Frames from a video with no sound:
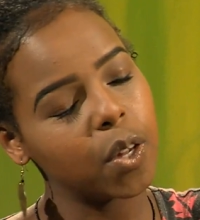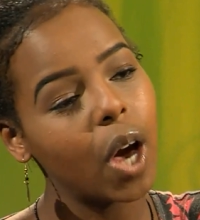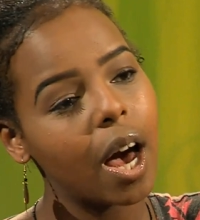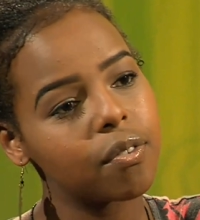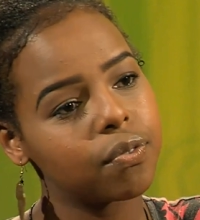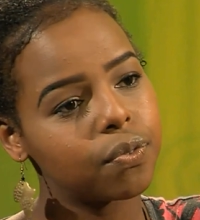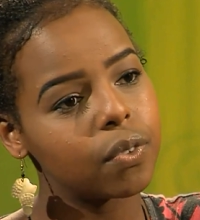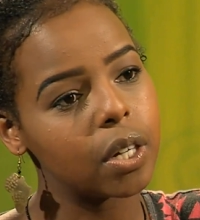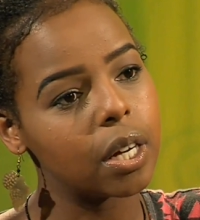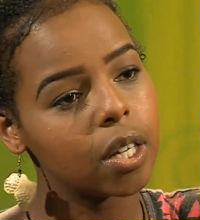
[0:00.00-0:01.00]
And you have
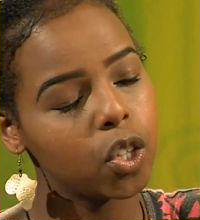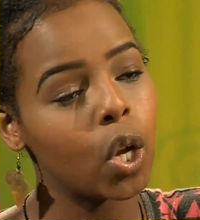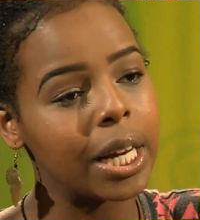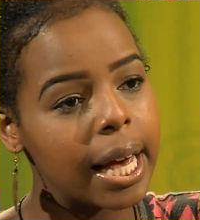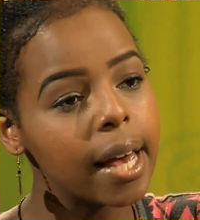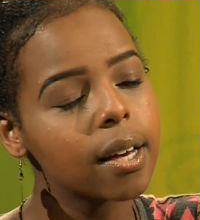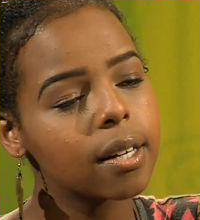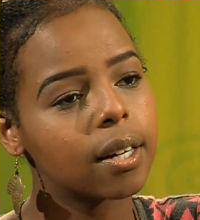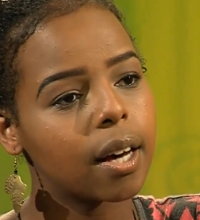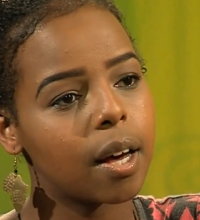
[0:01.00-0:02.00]
your
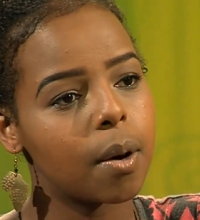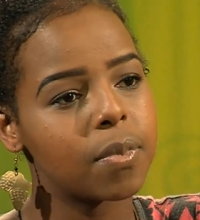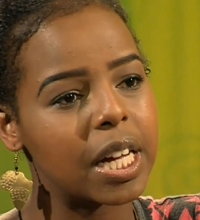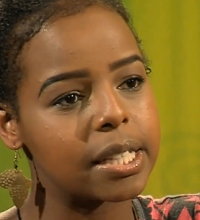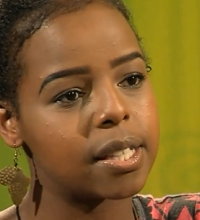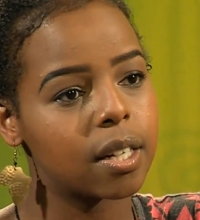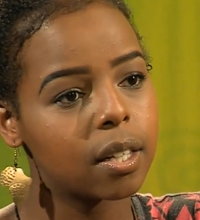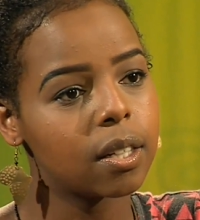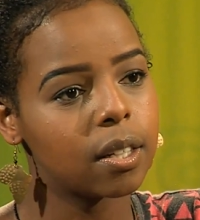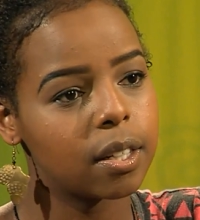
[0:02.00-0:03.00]
link, that's
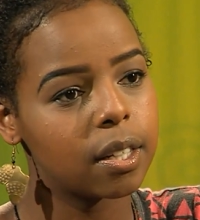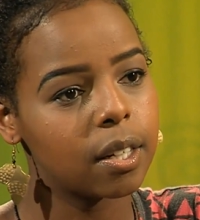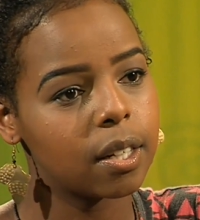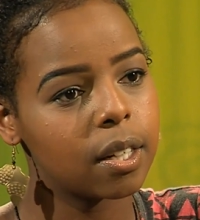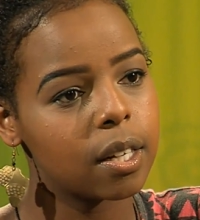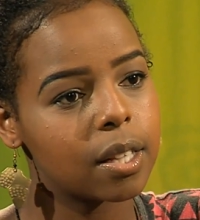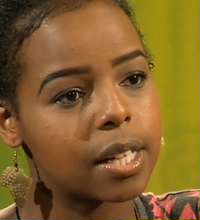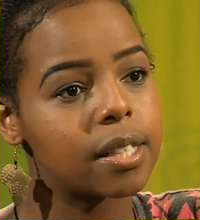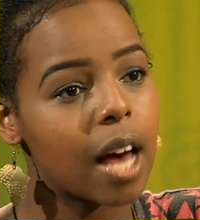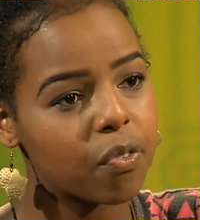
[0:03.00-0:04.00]
the
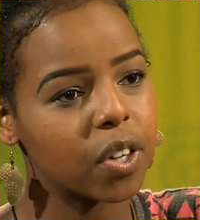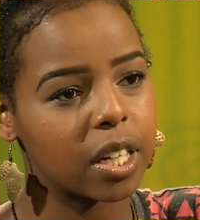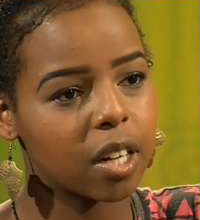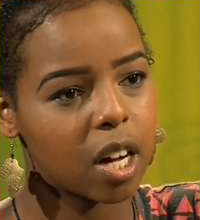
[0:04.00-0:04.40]
African